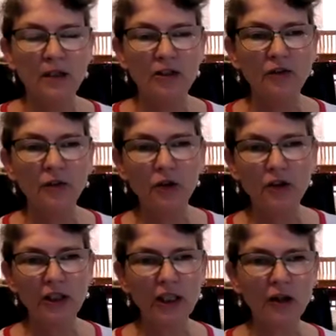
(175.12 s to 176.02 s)
So if you've got
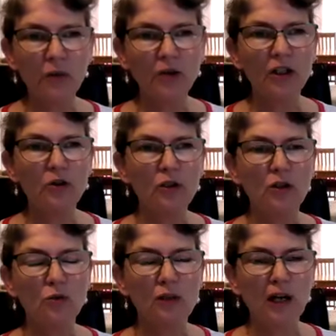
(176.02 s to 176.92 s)
a year 1, year
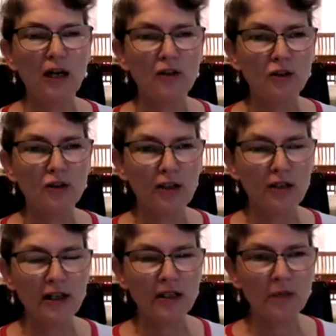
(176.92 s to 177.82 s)
2 class, you're going to
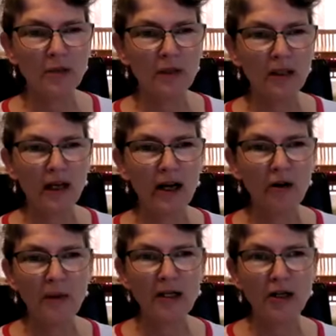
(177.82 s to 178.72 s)
say to me, well, how
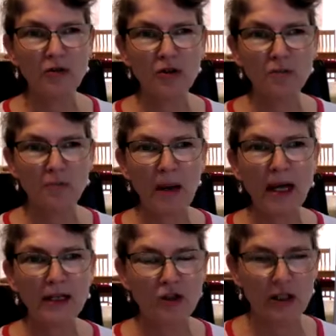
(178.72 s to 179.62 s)
am I going to
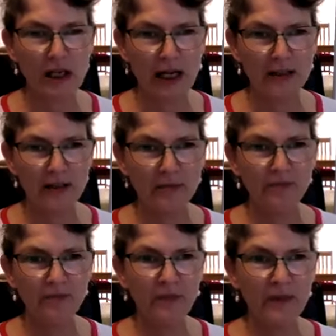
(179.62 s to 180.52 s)
manage that?
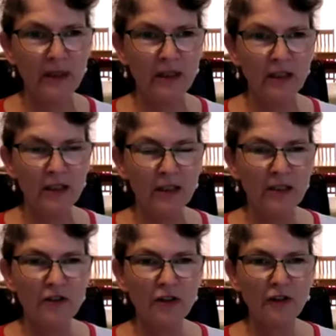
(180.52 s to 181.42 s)

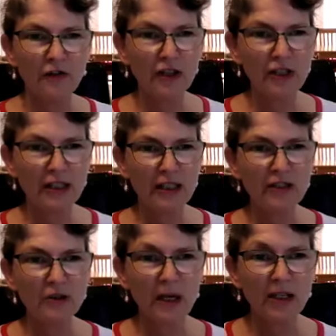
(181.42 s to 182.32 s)
So the first thing is
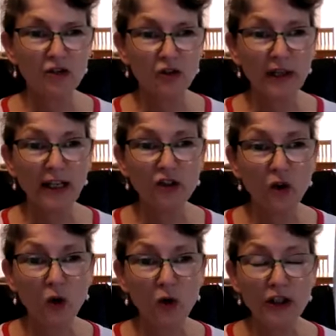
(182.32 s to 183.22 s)
to make sure that
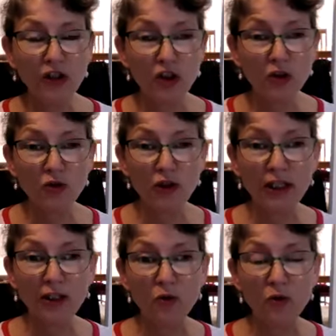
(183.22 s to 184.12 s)
all the children can